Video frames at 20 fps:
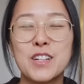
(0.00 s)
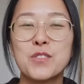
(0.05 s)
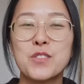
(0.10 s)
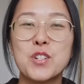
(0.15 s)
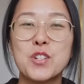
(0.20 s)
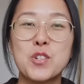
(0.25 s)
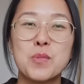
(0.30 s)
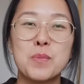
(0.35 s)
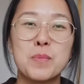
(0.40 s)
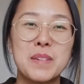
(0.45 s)

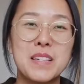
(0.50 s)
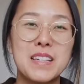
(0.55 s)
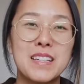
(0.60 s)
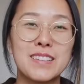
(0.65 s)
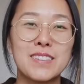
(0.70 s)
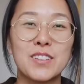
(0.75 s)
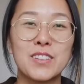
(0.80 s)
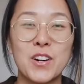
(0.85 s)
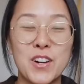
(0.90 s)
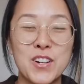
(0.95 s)
which would be
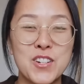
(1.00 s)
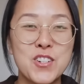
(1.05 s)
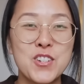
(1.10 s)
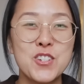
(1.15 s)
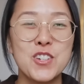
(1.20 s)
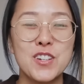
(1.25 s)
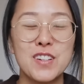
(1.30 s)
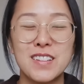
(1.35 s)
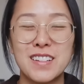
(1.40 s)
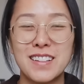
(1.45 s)
large,
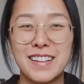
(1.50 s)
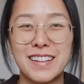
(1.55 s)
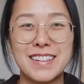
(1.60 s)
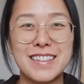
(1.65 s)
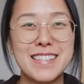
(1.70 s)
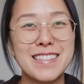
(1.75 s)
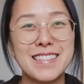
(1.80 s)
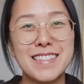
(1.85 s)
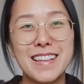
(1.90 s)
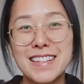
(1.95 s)
like
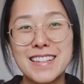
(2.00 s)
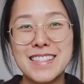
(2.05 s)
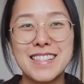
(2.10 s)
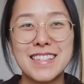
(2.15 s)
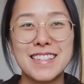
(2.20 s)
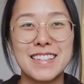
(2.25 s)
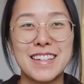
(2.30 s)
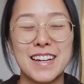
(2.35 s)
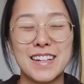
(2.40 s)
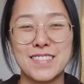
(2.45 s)

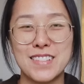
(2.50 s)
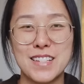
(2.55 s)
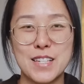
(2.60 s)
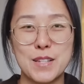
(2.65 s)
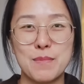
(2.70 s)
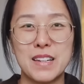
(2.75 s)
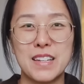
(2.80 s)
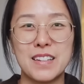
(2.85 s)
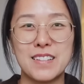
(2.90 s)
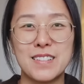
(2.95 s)
slicing kind of
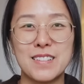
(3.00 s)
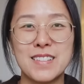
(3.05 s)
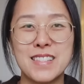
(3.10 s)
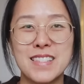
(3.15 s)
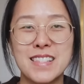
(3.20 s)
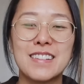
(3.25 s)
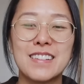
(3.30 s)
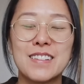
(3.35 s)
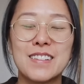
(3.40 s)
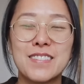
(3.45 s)

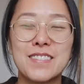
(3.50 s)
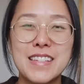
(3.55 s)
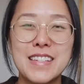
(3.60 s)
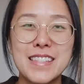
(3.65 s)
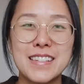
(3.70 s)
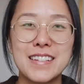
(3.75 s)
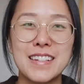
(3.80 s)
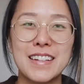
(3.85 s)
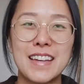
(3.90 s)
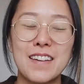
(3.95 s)
tomatoes. The
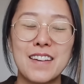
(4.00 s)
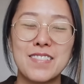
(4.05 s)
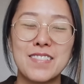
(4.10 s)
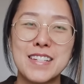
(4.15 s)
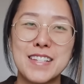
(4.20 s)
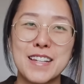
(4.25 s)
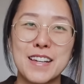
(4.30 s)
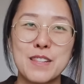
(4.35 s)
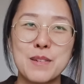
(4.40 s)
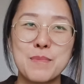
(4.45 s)
reason I haven't
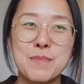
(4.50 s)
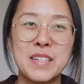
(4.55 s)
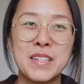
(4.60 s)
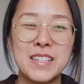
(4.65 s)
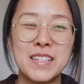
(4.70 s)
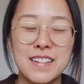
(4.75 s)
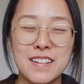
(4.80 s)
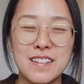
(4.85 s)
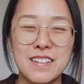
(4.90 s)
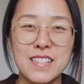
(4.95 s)
done them in
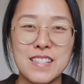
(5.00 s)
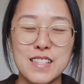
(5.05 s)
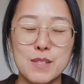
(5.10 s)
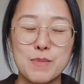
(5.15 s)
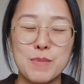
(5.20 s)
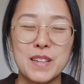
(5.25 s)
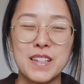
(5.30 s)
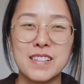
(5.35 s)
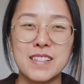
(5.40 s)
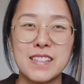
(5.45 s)
years is
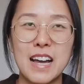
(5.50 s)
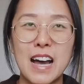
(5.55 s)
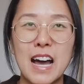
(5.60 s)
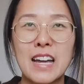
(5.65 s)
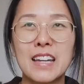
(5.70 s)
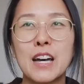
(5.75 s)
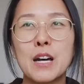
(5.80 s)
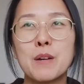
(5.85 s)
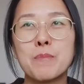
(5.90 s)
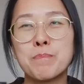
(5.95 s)
because I
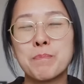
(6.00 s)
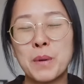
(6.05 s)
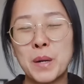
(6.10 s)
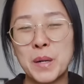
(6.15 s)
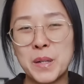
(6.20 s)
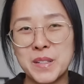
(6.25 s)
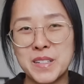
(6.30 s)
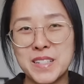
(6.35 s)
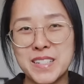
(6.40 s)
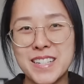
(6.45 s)
got
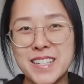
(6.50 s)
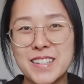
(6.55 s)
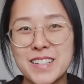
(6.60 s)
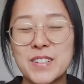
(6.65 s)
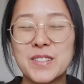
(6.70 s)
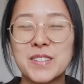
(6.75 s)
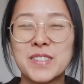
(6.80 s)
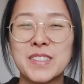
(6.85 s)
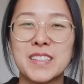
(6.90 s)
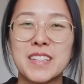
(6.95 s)
burned
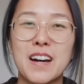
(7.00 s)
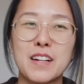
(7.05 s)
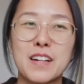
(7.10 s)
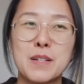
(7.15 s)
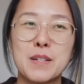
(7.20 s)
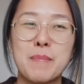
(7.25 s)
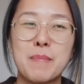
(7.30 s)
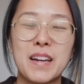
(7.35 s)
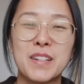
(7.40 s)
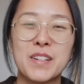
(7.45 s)
early on
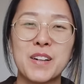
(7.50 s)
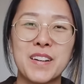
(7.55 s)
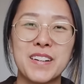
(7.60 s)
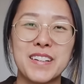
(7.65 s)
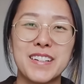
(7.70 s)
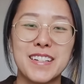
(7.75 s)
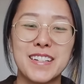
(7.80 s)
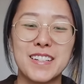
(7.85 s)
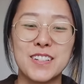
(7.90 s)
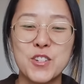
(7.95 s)
in my
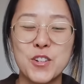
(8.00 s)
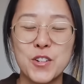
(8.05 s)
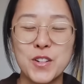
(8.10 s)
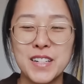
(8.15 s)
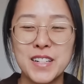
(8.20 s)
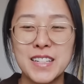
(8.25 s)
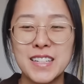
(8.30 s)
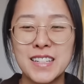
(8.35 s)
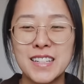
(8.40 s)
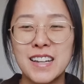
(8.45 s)
gardening
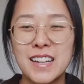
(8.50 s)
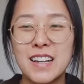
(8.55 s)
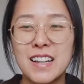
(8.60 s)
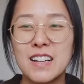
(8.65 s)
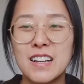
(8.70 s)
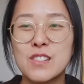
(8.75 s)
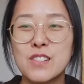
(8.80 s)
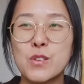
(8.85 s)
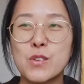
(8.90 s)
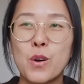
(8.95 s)
journey.
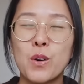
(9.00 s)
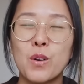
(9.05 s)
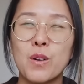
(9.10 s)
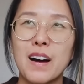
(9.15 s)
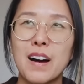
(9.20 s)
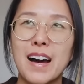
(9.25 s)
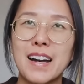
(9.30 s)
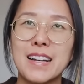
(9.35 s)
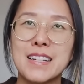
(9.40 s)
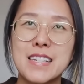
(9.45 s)

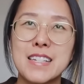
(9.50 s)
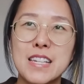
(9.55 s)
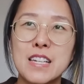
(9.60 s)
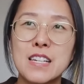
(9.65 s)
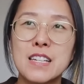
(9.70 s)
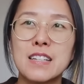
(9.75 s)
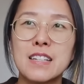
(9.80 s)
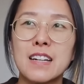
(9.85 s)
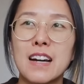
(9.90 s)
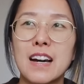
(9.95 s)
So I
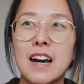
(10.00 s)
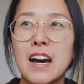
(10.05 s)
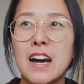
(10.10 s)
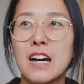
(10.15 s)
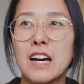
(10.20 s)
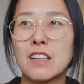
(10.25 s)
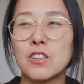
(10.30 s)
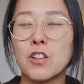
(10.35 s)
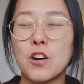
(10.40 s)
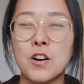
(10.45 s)
did
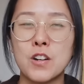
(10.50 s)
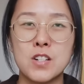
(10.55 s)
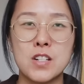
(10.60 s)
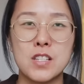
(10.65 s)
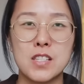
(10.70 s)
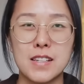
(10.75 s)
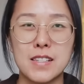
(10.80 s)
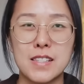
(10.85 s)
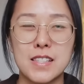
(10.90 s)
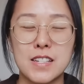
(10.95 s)
large
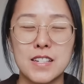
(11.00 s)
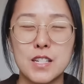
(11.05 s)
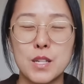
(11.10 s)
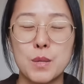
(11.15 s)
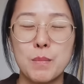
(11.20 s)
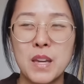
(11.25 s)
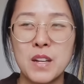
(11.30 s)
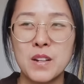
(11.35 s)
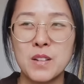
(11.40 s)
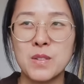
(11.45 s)
slicing
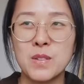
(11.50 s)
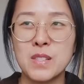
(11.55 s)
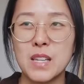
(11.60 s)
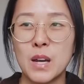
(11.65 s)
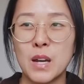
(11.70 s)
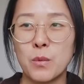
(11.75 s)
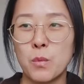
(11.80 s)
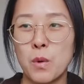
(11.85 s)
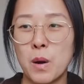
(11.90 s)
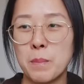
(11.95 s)
tomatoes
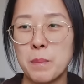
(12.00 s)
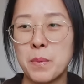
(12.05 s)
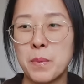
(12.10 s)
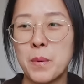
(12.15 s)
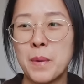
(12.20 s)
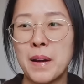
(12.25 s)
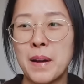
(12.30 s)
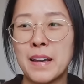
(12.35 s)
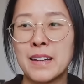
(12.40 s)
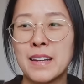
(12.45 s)
at one
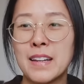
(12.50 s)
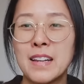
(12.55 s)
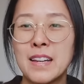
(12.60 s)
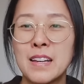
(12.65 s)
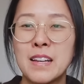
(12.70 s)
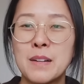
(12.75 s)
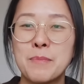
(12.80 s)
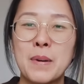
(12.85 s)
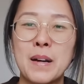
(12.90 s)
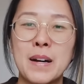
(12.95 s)
point,
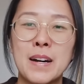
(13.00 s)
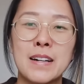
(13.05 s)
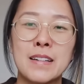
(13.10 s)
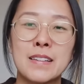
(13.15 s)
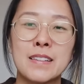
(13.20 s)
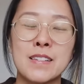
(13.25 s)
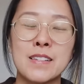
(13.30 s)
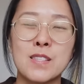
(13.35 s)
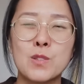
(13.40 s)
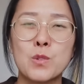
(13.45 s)

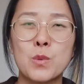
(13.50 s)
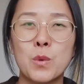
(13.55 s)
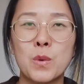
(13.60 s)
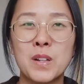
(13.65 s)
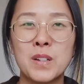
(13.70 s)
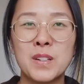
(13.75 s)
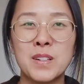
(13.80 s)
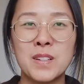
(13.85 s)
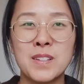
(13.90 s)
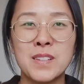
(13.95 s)
but the
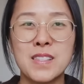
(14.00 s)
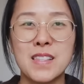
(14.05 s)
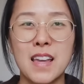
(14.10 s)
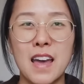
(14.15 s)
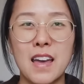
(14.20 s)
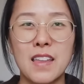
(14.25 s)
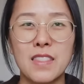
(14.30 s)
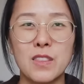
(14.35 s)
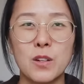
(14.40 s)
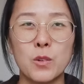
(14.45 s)
squirrels
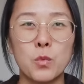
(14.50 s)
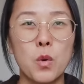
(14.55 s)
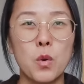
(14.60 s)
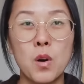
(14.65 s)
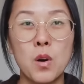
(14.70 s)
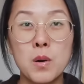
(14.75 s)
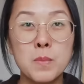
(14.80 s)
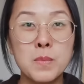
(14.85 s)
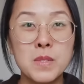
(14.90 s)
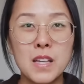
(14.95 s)
and the
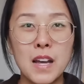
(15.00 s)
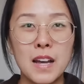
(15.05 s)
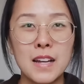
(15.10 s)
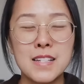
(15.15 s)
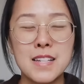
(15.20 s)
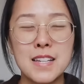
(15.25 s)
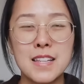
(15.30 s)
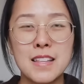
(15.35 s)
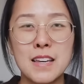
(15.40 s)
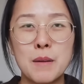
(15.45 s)
worms got
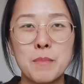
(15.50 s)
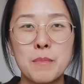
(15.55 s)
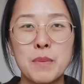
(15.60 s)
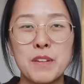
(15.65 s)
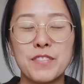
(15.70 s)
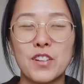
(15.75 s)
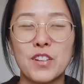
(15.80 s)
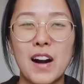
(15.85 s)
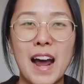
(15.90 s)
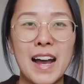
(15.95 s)
to them
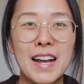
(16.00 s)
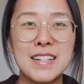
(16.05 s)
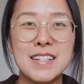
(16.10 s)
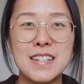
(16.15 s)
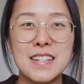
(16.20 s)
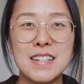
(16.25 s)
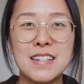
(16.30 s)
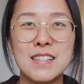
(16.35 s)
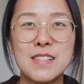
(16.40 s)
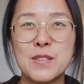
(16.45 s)
before I
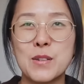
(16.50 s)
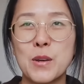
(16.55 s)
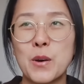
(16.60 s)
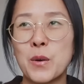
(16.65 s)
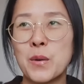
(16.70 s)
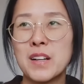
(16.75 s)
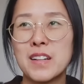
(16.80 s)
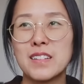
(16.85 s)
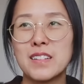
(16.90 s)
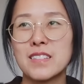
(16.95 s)
did.
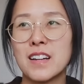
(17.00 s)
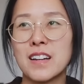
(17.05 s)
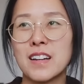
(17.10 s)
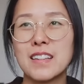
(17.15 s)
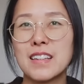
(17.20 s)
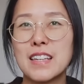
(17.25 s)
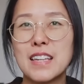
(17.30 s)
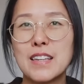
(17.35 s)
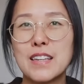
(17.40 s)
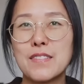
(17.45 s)
So
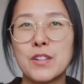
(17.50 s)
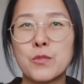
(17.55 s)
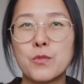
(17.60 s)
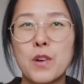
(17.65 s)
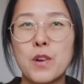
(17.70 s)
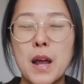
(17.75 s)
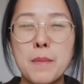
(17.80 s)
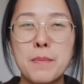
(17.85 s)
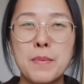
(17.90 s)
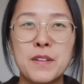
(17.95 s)
nothing even
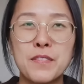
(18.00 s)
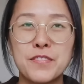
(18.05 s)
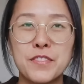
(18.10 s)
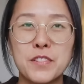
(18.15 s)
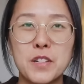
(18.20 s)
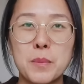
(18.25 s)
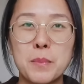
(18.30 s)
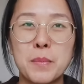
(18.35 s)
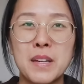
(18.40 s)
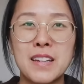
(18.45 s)
ripened
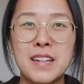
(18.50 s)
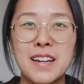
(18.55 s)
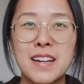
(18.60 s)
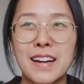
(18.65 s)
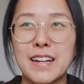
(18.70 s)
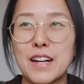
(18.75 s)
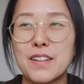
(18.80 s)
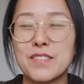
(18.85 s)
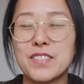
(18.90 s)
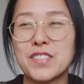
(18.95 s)
for me.
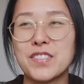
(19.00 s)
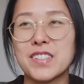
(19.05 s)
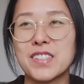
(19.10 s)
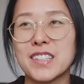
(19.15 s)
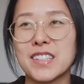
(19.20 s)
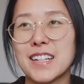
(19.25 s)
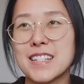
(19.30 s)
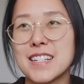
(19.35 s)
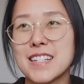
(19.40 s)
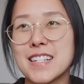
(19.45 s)
I never even
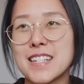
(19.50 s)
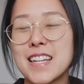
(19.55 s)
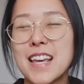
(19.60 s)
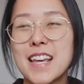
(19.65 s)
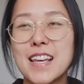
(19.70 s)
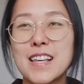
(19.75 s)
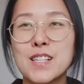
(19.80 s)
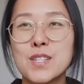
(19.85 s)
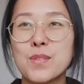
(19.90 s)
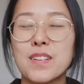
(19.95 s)
got to
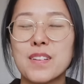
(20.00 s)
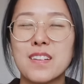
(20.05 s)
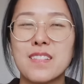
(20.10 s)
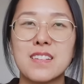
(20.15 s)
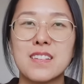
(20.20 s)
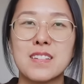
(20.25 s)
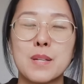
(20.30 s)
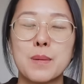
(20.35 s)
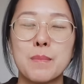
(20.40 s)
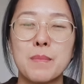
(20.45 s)
taste least one of
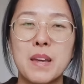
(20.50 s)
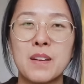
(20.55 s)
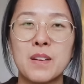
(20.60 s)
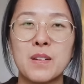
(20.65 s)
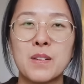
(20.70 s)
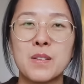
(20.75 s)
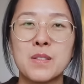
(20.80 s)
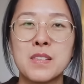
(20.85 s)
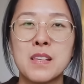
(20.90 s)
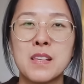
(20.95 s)
the
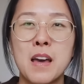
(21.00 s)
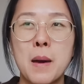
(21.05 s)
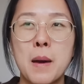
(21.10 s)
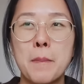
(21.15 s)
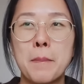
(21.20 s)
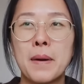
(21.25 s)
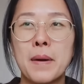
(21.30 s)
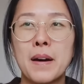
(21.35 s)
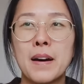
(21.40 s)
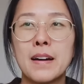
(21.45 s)
tomatoes,
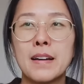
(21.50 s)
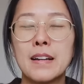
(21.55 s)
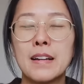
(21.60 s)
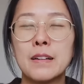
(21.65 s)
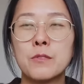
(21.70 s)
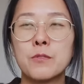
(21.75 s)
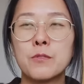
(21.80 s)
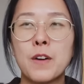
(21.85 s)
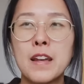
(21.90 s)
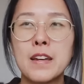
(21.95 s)
but
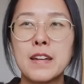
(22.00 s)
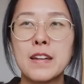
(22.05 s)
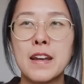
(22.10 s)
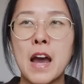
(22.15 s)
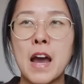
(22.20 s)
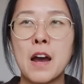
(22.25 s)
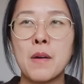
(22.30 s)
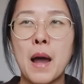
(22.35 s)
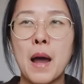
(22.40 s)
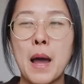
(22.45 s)
right
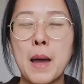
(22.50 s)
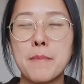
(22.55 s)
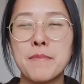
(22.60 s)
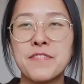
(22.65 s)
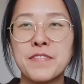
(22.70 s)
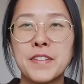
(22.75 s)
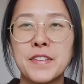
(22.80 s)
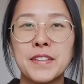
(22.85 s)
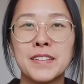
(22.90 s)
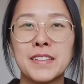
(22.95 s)
now I'm
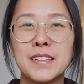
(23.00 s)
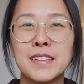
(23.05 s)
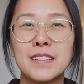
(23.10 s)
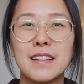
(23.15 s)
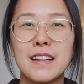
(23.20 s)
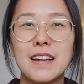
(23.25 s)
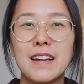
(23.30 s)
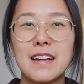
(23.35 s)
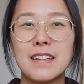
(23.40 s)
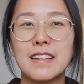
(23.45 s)
feeling
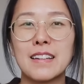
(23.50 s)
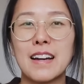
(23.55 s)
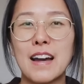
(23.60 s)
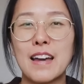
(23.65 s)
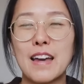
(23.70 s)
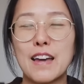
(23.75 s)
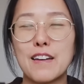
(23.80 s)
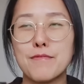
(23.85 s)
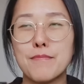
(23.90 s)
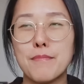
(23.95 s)
like I
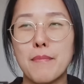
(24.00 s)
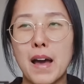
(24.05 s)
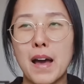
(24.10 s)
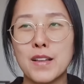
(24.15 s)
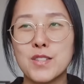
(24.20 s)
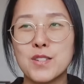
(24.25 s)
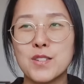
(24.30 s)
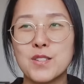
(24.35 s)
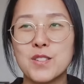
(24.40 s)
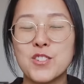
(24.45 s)
have
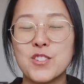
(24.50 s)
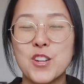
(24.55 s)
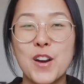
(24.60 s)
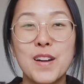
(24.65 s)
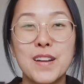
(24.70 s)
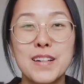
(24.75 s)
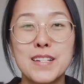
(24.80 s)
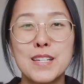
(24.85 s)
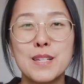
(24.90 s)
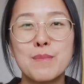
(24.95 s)
mastered
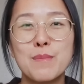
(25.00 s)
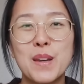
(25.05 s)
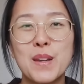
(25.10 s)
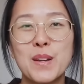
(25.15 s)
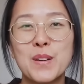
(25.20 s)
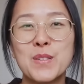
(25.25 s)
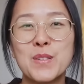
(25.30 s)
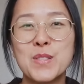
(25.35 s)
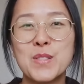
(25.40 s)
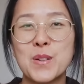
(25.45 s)
cherry
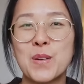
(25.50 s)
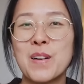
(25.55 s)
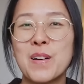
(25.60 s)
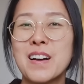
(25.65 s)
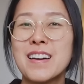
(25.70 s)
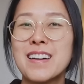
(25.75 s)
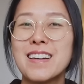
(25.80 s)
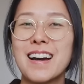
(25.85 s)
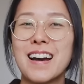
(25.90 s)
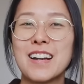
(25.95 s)
tomatoes, so
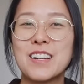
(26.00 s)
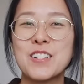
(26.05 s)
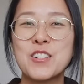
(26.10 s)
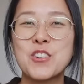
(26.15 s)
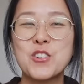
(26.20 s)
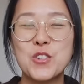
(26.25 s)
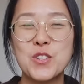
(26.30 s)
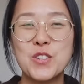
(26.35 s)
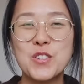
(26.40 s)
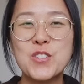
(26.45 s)
I
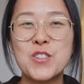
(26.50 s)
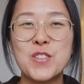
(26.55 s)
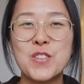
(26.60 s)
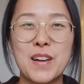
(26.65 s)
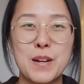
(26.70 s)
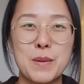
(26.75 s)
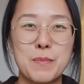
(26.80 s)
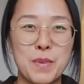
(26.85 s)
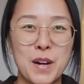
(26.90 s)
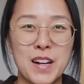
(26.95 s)
should try
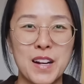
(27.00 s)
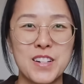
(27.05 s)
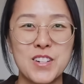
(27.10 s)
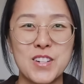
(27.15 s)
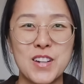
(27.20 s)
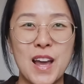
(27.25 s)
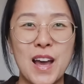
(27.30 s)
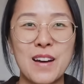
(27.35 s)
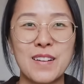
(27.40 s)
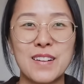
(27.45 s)
to branch
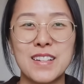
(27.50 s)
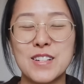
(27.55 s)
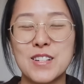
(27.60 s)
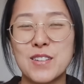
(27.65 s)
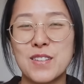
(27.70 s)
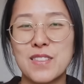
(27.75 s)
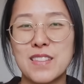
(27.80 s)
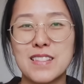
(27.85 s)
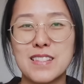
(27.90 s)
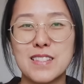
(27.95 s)
out
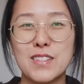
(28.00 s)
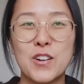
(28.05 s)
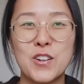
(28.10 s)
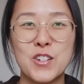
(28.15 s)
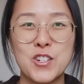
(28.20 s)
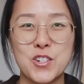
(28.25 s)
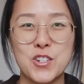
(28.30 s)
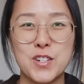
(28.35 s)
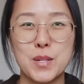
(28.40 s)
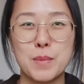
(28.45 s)
into these
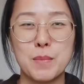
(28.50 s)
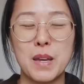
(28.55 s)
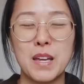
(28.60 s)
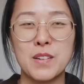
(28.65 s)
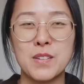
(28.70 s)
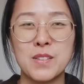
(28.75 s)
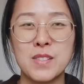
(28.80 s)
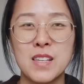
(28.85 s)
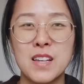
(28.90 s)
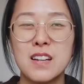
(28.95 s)
larger
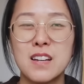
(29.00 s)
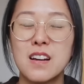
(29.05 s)
tomatoes.